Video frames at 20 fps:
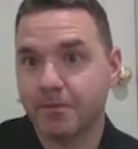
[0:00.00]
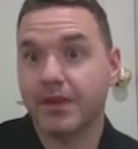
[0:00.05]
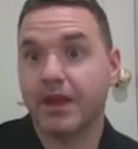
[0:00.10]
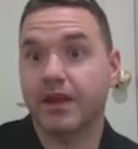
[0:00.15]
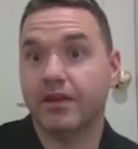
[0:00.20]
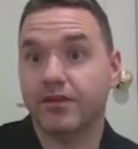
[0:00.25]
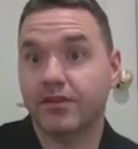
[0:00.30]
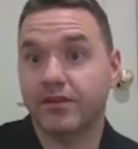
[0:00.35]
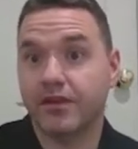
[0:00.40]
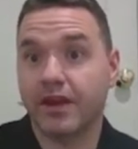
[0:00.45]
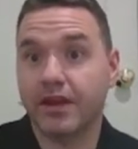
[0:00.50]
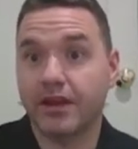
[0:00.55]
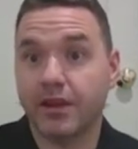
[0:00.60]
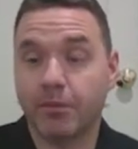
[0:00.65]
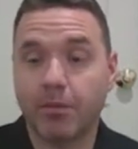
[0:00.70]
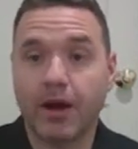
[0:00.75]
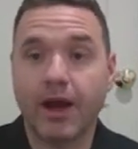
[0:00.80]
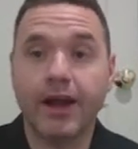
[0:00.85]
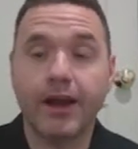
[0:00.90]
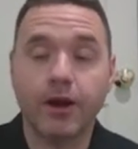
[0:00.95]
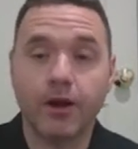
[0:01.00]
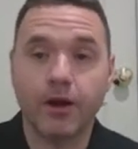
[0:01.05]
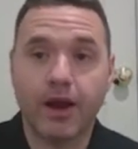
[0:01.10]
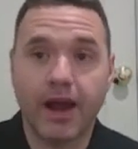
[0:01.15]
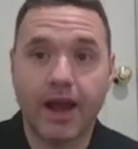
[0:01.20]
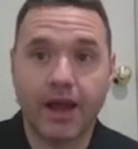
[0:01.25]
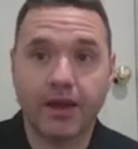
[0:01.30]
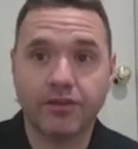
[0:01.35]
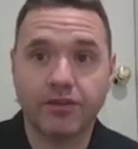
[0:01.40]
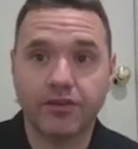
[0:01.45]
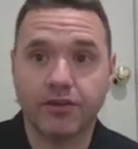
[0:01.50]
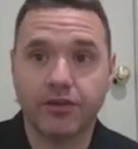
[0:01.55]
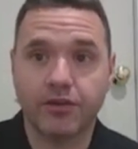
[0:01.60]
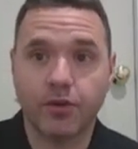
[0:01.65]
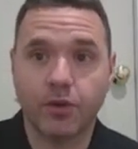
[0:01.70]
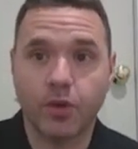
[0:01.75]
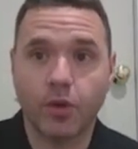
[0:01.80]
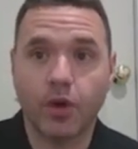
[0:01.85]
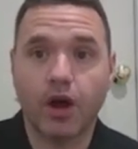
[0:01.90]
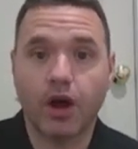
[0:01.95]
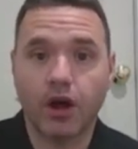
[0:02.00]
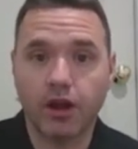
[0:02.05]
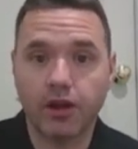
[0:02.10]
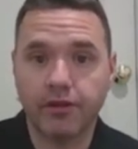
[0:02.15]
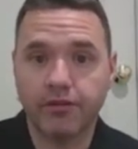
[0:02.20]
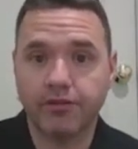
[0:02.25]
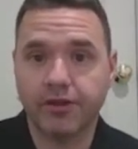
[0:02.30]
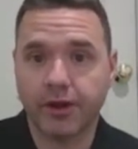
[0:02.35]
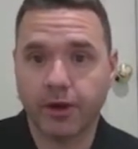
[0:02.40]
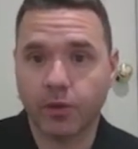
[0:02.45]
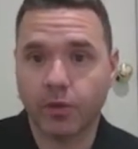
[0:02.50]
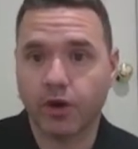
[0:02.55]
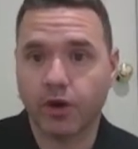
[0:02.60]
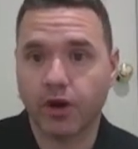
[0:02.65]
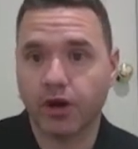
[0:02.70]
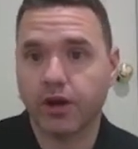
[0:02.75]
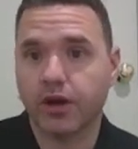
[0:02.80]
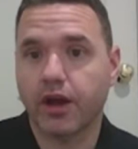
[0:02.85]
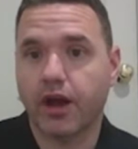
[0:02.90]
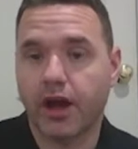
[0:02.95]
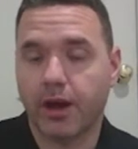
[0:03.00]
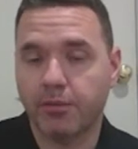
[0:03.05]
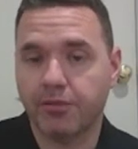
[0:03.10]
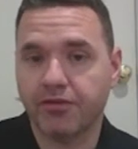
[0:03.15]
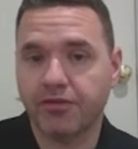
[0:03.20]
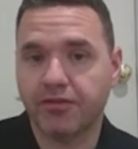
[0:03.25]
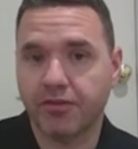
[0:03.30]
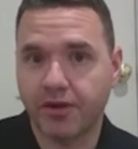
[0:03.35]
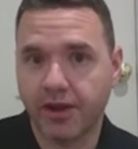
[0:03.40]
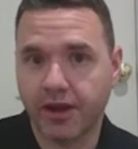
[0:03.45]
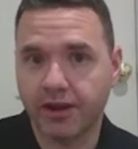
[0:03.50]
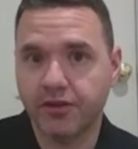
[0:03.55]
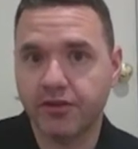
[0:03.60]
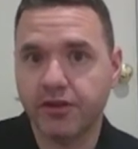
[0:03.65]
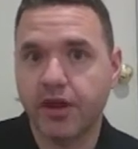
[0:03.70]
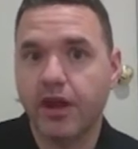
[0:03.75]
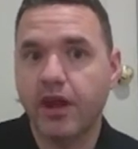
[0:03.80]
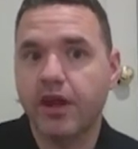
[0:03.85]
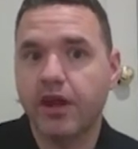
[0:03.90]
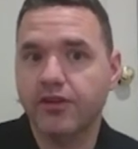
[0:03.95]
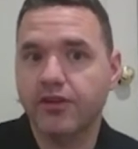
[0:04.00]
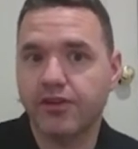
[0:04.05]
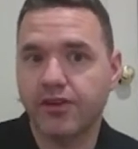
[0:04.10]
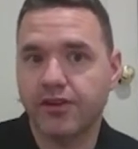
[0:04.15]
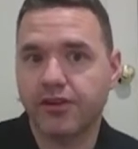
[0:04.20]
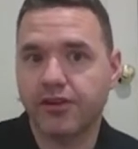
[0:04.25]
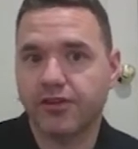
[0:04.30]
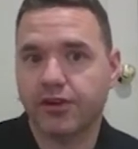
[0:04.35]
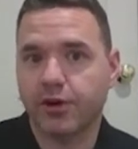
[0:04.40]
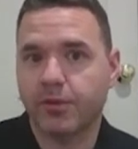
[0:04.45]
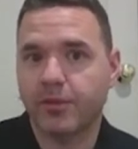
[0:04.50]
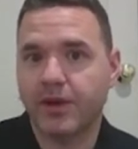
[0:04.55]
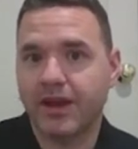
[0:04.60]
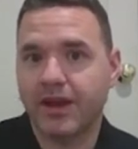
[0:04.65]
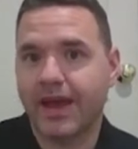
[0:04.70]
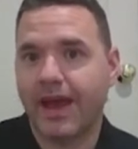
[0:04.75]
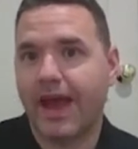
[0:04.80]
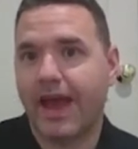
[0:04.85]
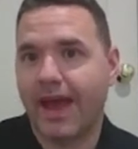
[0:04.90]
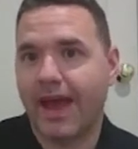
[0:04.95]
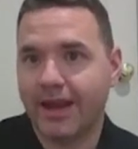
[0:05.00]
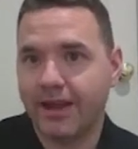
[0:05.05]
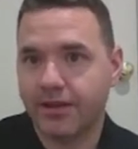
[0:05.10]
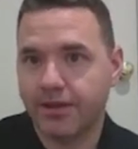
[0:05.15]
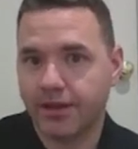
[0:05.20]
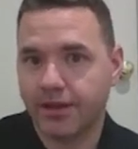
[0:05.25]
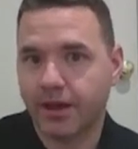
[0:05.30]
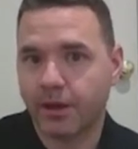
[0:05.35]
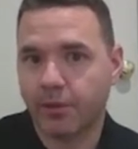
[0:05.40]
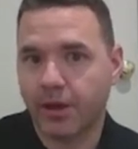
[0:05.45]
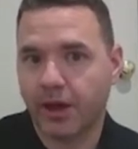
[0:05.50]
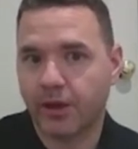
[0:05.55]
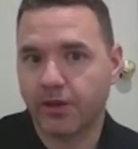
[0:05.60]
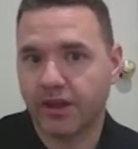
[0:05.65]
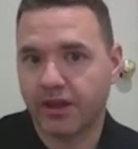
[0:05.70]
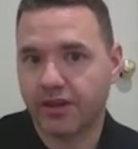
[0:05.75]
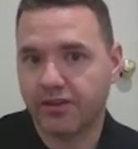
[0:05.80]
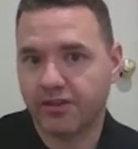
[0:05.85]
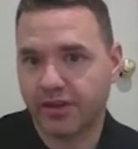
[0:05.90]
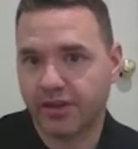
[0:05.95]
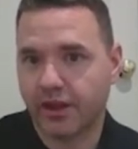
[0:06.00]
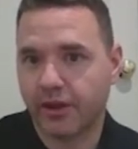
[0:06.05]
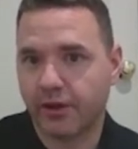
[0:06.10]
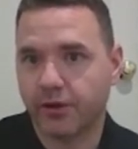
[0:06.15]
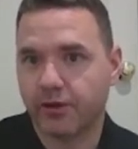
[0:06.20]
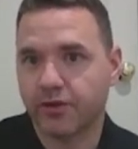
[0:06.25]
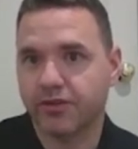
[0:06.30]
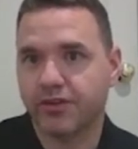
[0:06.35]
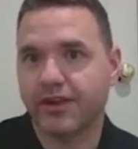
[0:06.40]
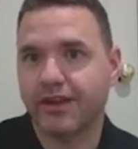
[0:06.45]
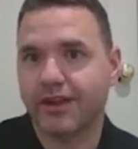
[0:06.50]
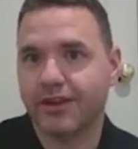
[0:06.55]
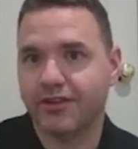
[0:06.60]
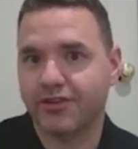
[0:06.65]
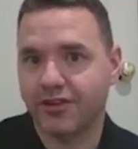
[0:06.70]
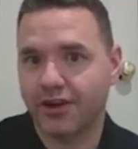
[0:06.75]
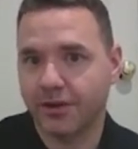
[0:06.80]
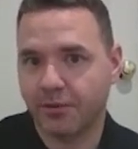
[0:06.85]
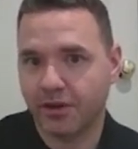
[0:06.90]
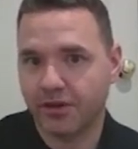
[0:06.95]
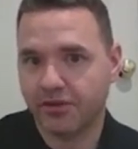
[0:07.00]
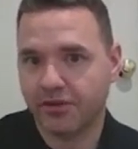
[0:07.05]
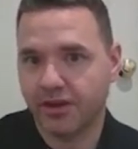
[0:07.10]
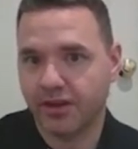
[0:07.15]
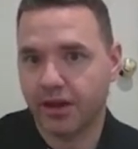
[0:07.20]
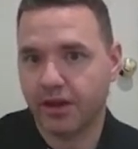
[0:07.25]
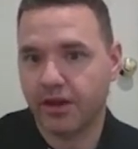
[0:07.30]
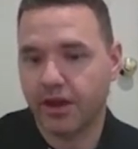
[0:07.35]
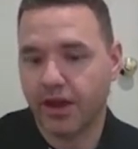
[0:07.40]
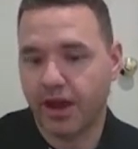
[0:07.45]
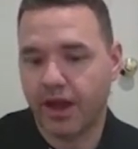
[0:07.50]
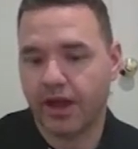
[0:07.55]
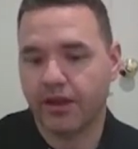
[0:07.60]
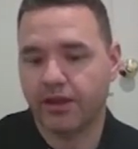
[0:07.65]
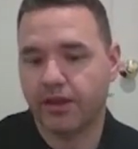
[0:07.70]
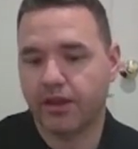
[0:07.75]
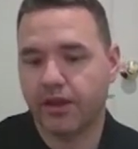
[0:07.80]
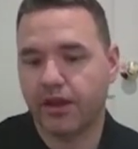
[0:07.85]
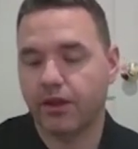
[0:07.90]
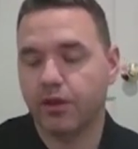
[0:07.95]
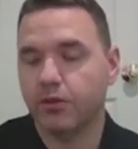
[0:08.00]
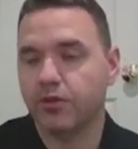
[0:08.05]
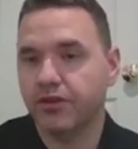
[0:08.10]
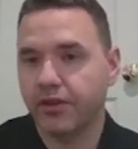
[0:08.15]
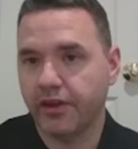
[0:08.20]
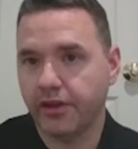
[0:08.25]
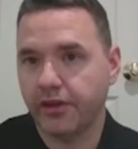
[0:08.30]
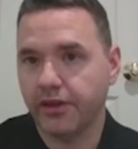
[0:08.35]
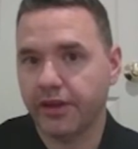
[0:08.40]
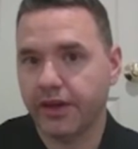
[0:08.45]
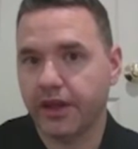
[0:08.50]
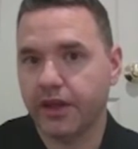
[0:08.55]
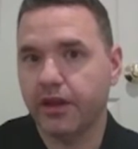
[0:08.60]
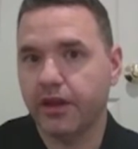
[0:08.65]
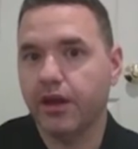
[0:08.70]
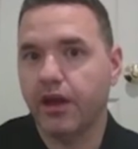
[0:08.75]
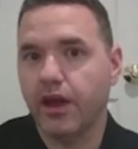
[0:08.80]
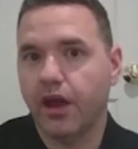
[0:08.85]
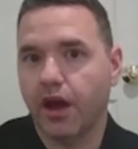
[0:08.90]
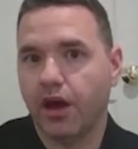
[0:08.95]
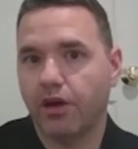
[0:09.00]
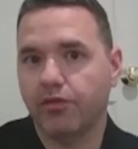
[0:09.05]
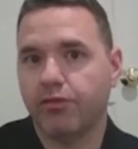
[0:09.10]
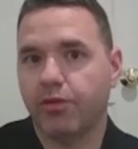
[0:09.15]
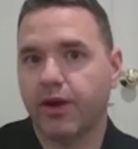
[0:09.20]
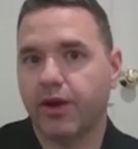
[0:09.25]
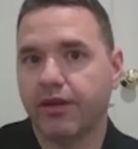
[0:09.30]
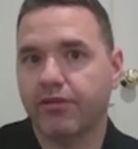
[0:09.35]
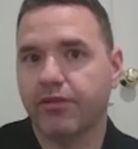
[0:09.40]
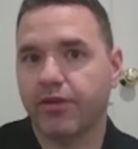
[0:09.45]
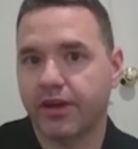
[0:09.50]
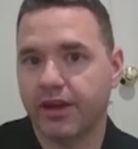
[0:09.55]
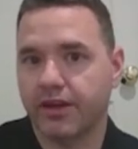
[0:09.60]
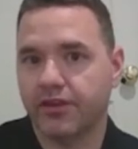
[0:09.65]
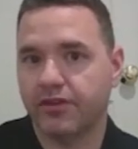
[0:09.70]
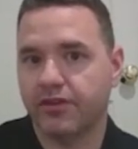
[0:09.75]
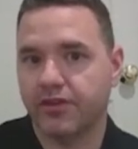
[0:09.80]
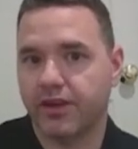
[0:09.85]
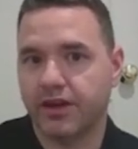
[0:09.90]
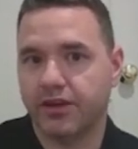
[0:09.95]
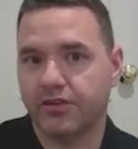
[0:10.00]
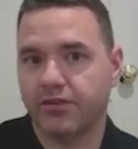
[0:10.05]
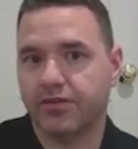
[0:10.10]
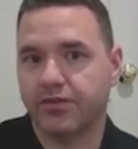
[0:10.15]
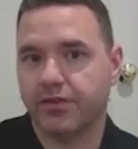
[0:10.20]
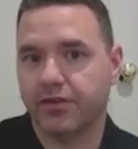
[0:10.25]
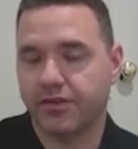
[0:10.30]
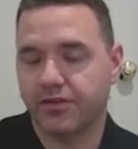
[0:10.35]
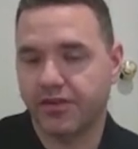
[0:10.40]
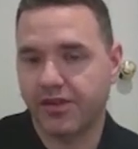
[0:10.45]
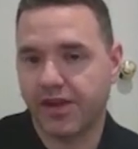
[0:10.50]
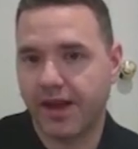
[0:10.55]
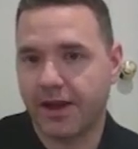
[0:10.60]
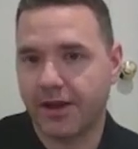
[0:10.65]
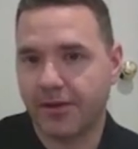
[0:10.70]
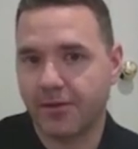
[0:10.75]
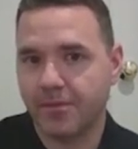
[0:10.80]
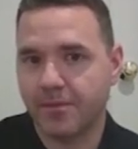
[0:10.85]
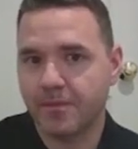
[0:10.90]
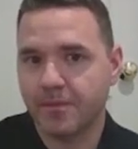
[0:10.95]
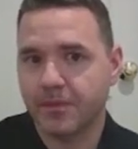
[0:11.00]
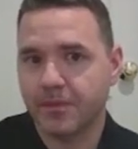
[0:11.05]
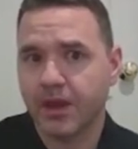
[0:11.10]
Instead, the buyer has to do all of their work up front to determine anything about the seller's legitimacy and the utility of whatever it is that is for sale.